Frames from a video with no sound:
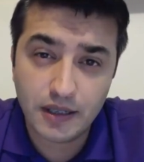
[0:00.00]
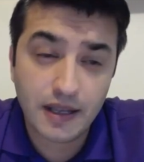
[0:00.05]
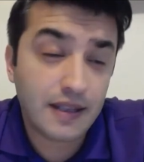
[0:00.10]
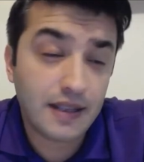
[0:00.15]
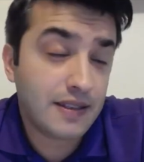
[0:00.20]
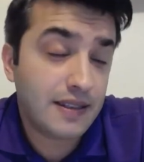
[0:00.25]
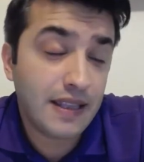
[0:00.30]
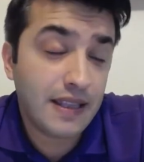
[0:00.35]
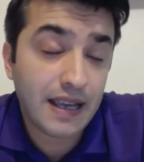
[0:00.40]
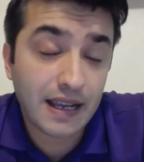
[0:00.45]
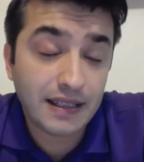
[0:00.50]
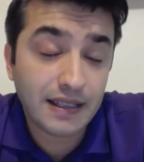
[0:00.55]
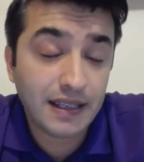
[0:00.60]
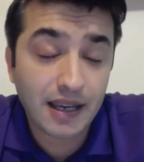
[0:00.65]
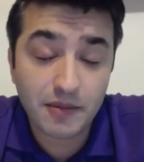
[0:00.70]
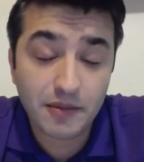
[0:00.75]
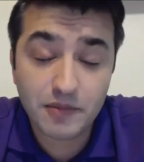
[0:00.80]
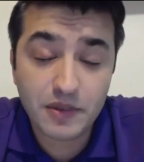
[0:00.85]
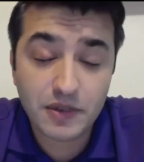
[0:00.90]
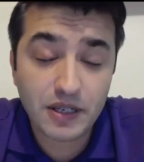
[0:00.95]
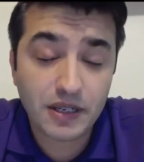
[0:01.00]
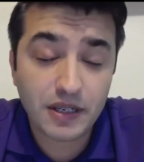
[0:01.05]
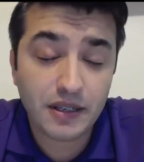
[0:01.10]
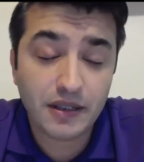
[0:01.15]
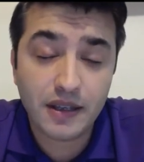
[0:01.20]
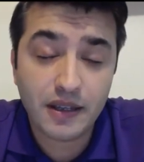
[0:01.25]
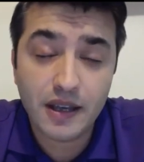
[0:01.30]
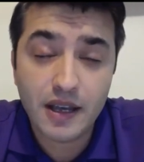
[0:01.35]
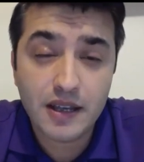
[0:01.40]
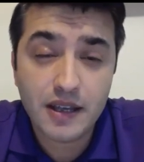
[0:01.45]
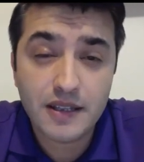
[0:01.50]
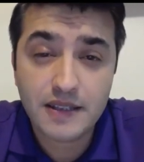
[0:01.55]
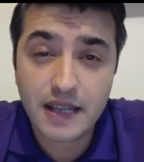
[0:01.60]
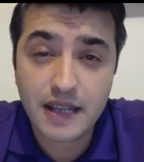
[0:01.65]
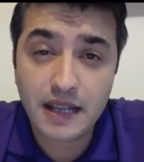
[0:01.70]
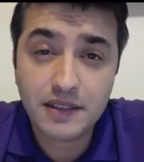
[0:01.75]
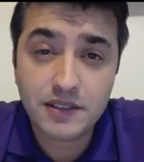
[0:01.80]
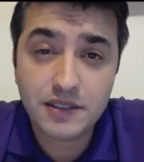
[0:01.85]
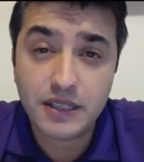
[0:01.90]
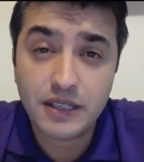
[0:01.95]
SDN can bring
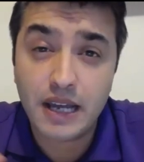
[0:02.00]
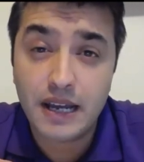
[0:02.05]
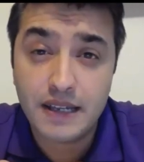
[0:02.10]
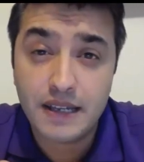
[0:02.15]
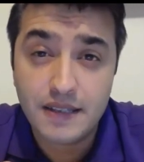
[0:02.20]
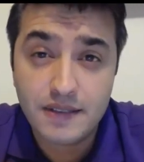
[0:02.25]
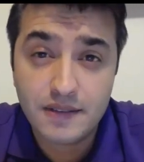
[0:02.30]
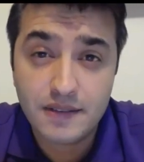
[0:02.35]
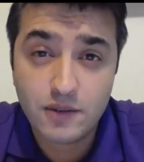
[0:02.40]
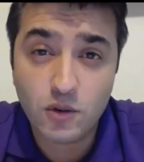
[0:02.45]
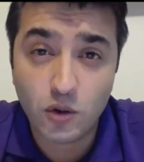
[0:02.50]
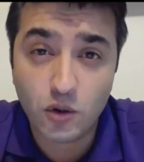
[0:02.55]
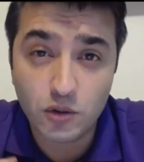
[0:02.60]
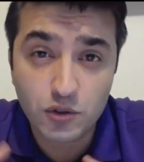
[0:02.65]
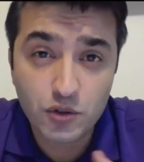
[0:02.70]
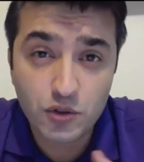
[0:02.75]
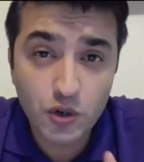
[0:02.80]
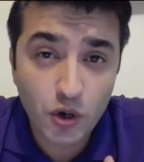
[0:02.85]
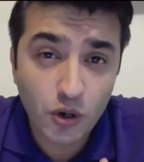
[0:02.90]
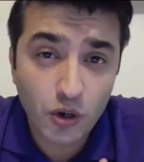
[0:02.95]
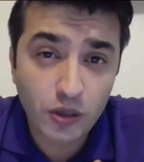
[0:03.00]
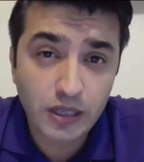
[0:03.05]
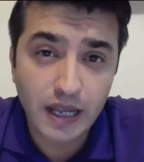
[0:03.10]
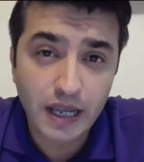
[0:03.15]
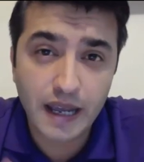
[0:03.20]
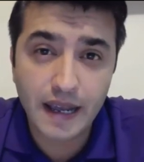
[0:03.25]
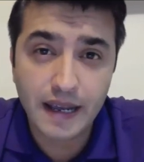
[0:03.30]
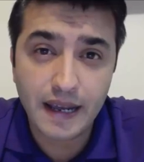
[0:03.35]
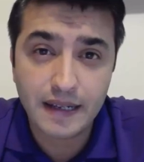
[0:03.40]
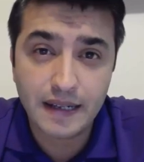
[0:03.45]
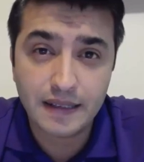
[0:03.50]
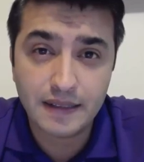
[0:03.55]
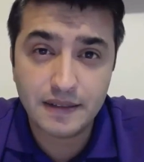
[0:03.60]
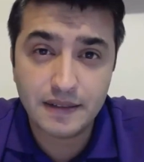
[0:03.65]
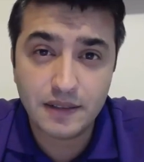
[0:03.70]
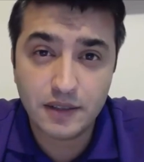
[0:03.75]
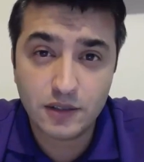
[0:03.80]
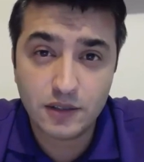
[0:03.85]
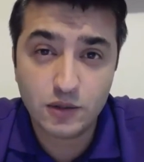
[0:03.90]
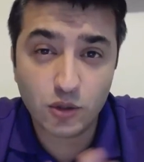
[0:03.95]
centralized control
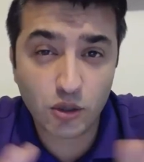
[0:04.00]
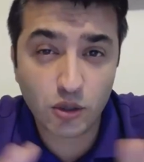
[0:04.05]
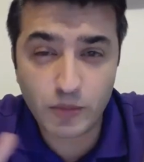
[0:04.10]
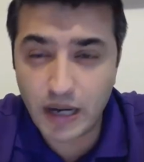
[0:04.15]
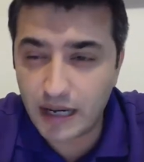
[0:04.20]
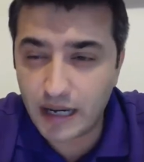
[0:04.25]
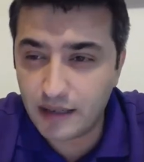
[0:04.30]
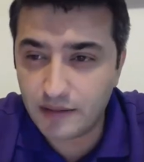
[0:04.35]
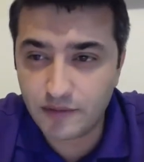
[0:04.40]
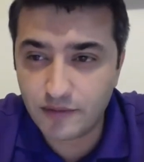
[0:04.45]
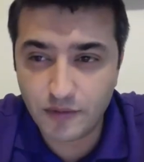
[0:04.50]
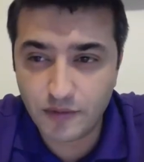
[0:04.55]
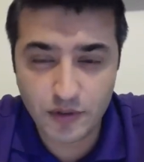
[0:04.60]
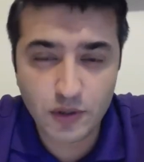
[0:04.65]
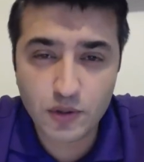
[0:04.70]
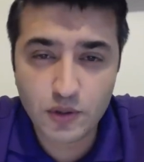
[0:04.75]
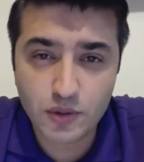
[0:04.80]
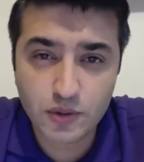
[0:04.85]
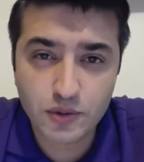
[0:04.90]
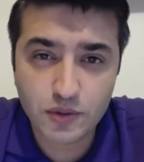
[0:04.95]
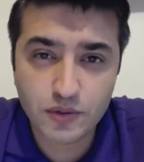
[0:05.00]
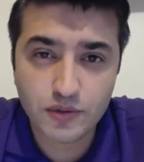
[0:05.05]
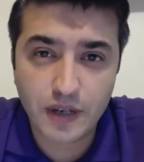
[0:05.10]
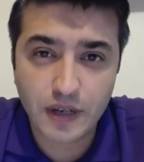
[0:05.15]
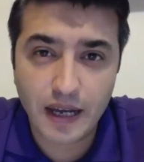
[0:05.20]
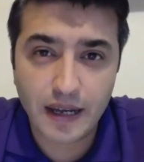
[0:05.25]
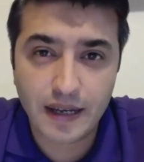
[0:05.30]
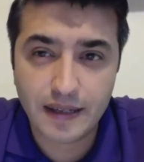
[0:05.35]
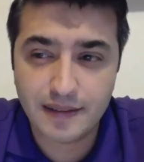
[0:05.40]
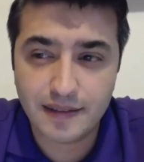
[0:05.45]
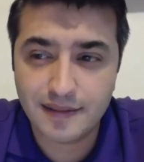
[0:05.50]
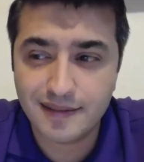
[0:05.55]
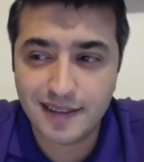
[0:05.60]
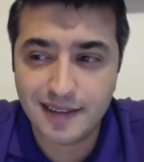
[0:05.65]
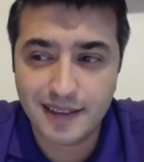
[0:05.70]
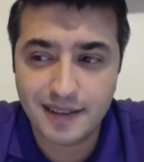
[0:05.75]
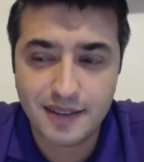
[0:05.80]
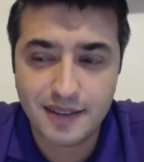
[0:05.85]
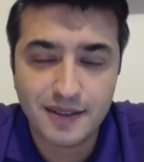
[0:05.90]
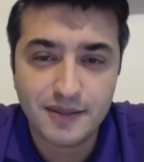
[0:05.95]
and global view and
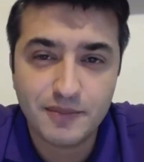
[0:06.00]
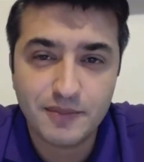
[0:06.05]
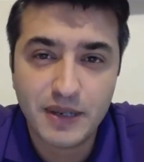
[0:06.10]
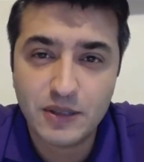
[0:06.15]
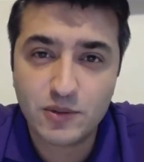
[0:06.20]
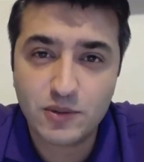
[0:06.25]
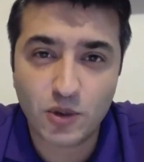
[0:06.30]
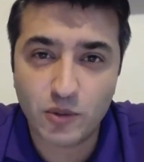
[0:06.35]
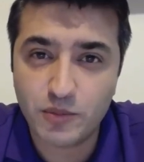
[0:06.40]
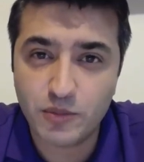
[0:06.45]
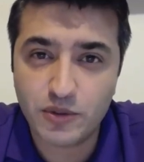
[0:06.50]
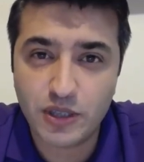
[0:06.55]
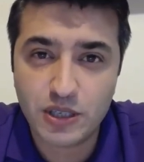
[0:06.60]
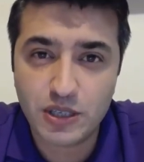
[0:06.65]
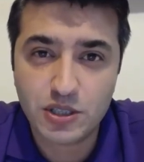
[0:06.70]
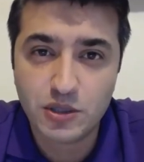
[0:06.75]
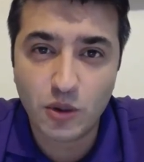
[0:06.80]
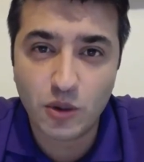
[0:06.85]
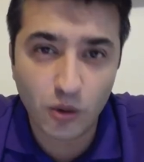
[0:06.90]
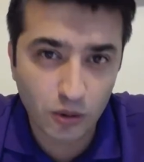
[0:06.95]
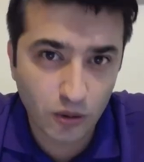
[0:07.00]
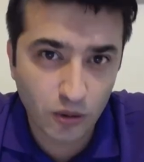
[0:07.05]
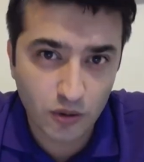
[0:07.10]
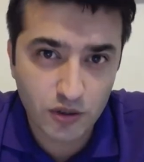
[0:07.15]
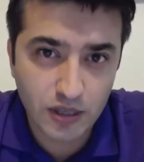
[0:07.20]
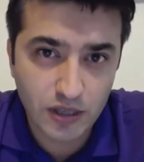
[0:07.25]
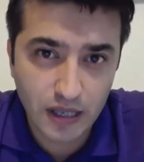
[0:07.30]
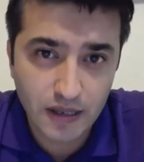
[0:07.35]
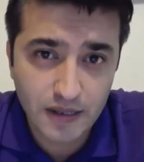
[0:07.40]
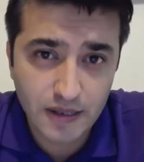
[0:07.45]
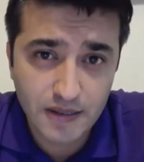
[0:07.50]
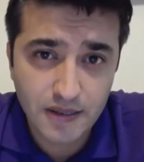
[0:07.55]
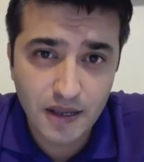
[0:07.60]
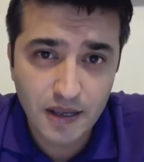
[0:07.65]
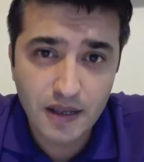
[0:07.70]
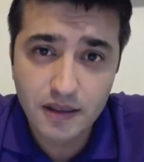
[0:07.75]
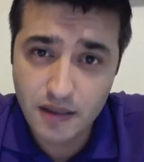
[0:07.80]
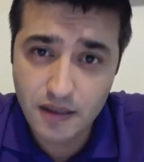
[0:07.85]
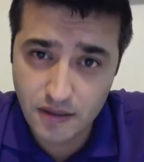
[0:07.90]
pet computation, all those things.